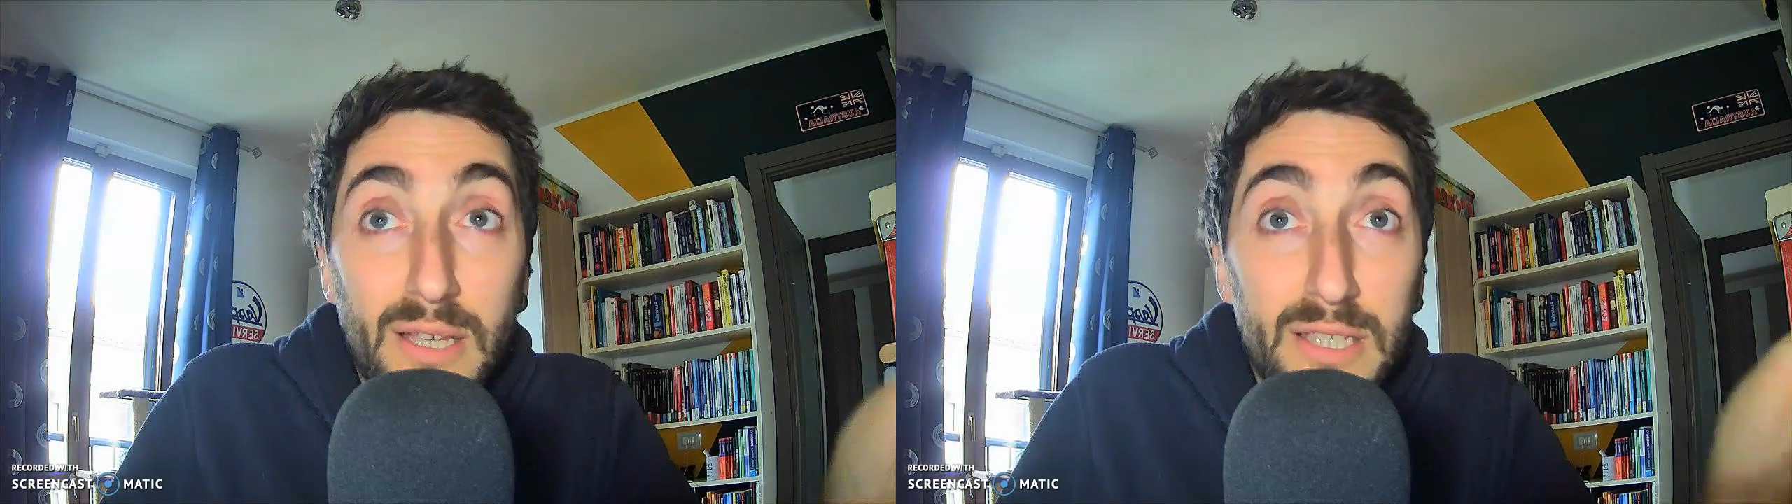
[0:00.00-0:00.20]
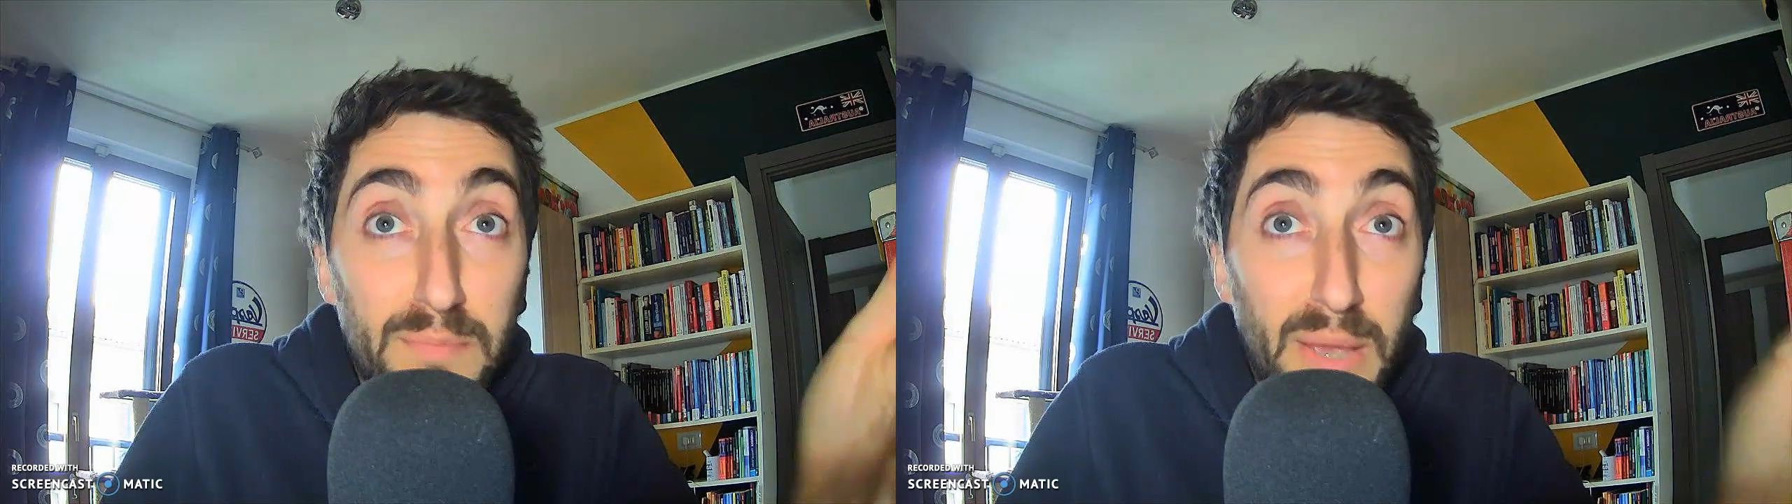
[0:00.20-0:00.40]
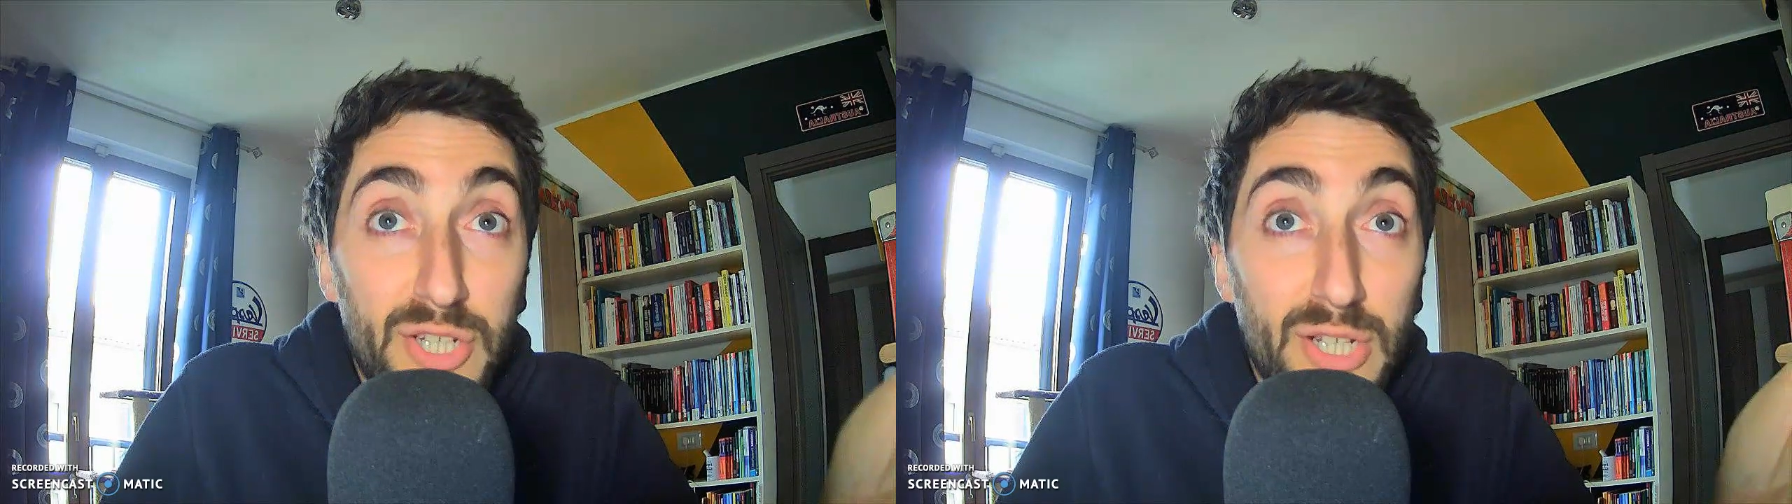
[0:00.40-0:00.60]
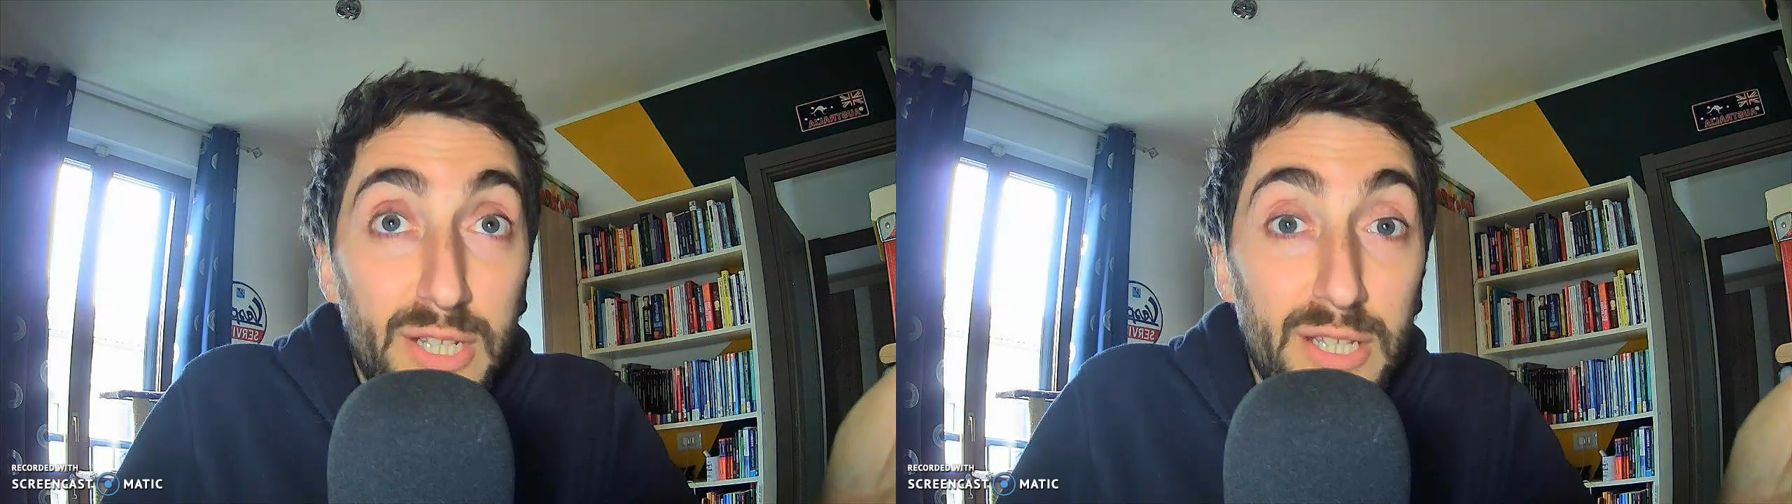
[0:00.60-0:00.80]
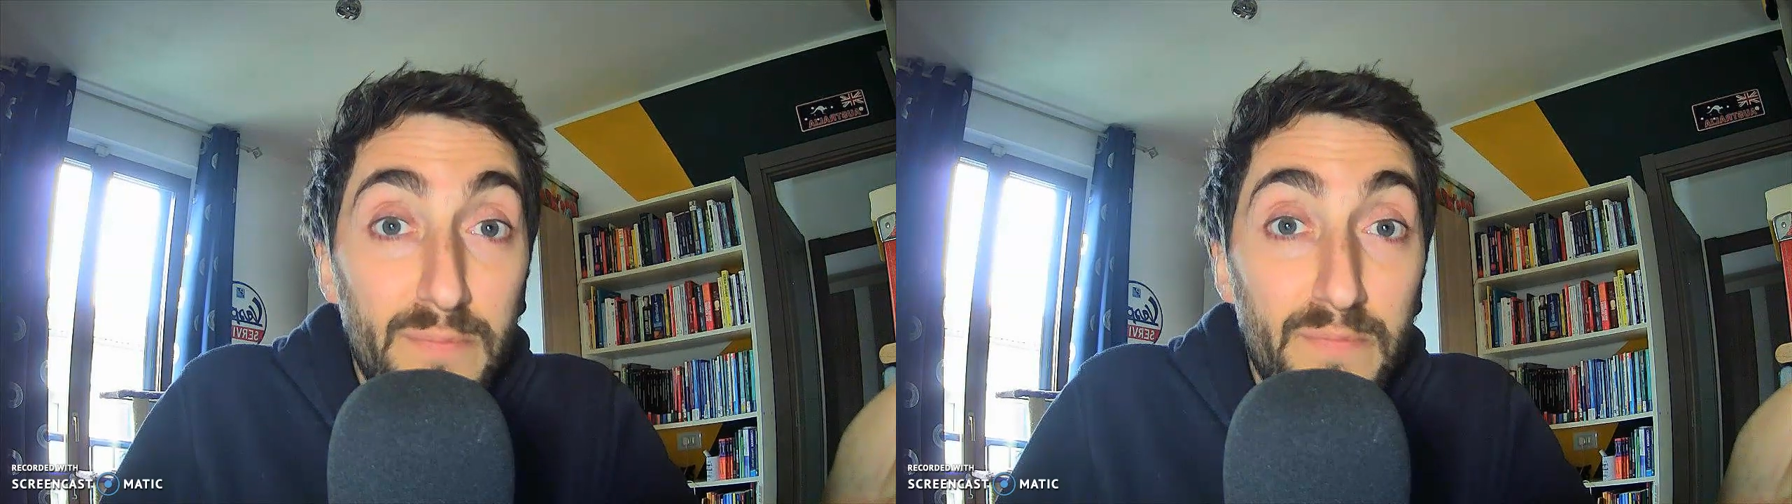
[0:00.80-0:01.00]

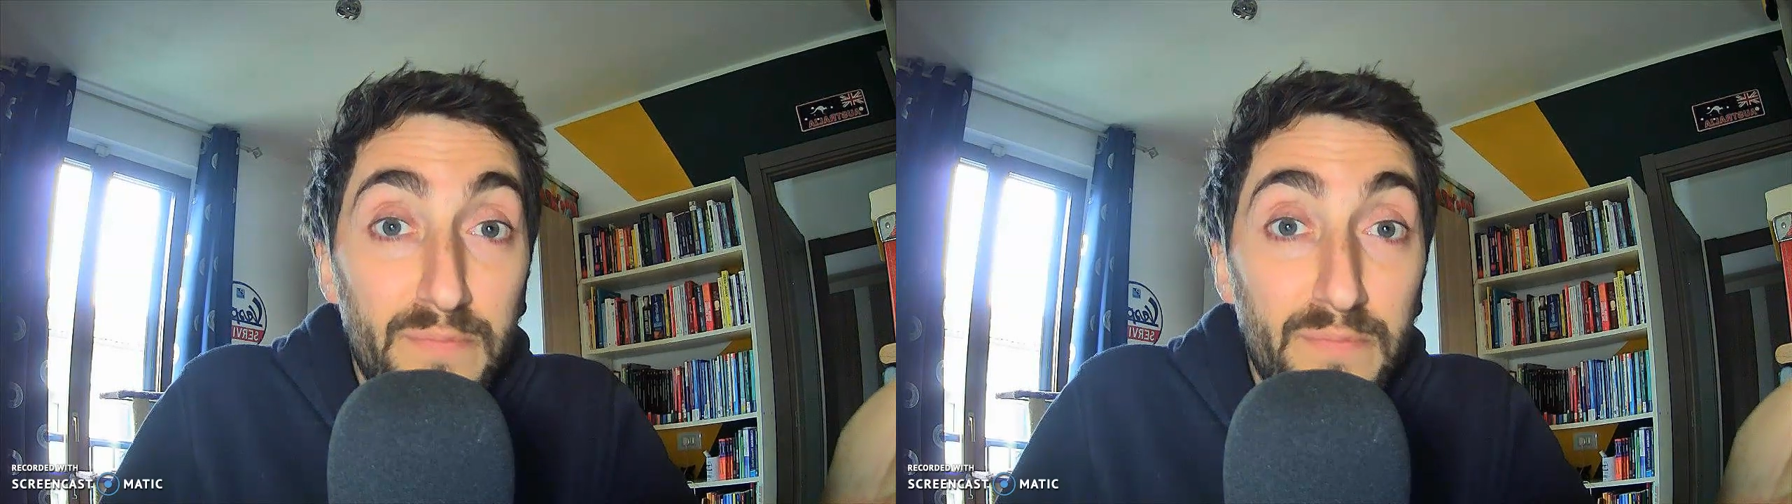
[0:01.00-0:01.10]
especially